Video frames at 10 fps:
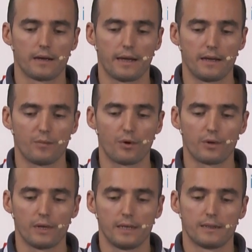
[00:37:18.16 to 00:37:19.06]

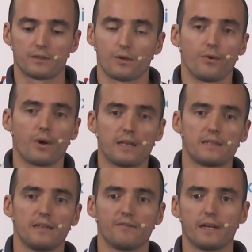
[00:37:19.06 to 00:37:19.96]
anymore. So you can
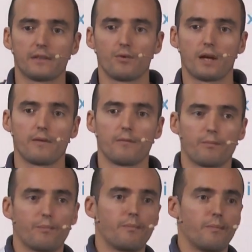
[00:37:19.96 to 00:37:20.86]
see that you
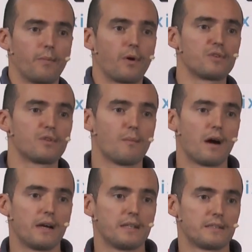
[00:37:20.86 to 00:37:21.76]
can
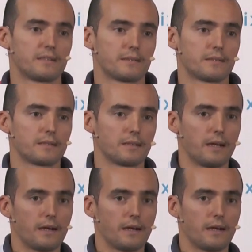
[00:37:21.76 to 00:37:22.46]
customize